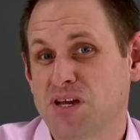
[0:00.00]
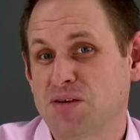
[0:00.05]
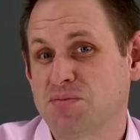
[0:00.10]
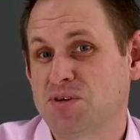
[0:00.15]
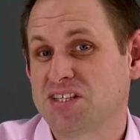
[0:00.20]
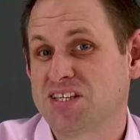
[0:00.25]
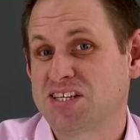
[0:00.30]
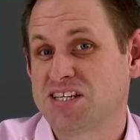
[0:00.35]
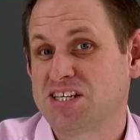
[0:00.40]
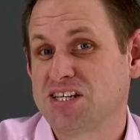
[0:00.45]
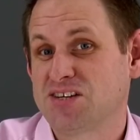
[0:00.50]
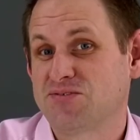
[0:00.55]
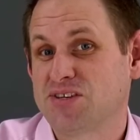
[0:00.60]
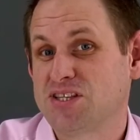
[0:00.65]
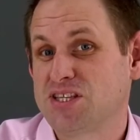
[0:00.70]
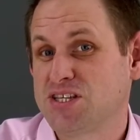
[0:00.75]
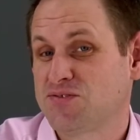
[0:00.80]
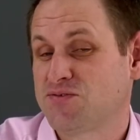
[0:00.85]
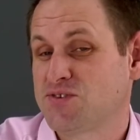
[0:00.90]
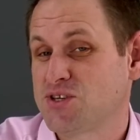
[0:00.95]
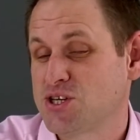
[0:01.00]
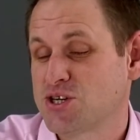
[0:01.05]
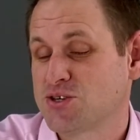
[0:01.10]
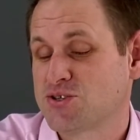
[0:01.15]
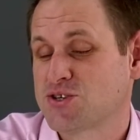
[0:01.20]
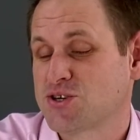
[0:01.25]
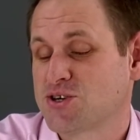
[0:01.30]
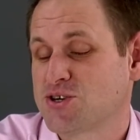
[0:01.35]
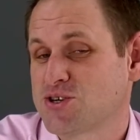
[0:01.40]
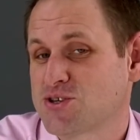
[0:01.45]
Maybe I did enough in this video
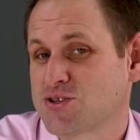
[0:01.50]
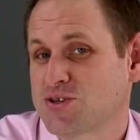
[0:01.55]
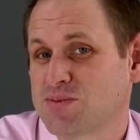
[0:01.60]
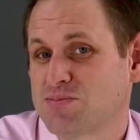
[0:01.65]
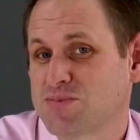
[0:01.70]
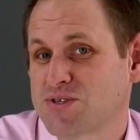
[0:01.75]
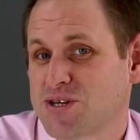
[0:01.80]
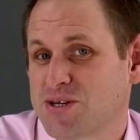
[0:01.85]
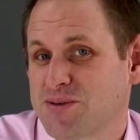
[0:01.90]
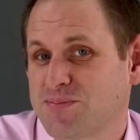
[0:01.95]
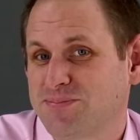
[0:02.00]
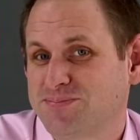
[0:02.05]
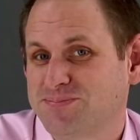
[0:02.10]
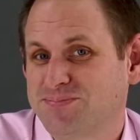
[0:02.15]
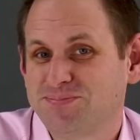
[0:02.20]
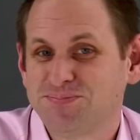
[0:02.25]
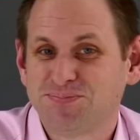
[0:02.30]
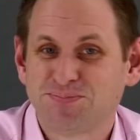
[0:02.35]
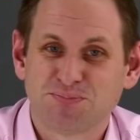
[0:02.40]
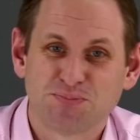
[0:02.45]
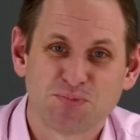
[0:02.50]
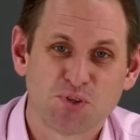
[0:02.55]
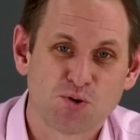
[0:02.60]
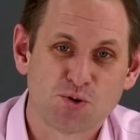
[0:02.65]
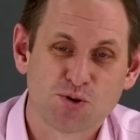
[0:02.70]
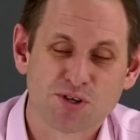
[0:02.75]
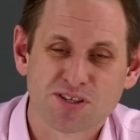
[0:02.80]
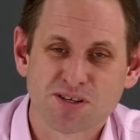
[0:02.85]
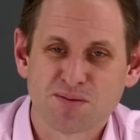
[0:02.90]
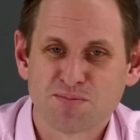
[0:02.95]
to earn a thumbs up,
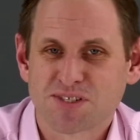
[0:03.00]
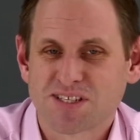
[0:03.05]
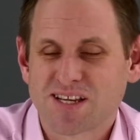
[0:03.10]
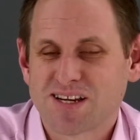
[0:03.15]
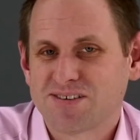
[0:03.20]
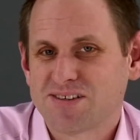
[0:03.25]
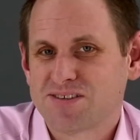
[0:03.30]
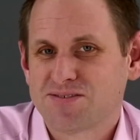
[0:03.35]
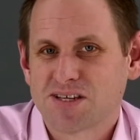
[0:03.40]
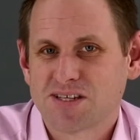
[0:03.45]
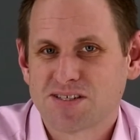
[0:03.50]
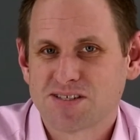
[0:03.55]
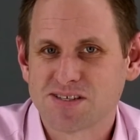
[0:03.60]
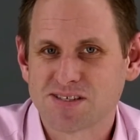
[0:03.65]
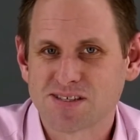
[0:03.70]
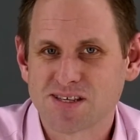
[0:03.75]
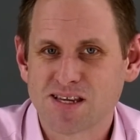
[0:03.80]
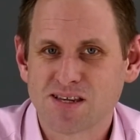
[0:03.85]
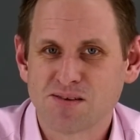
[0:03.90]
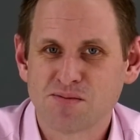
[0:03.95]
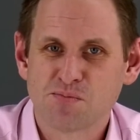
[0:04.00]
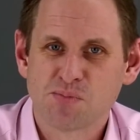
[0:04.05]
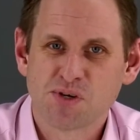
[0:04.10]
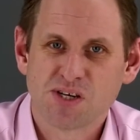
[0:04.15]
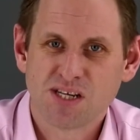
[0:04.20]
or a thumbs down if that's your thing.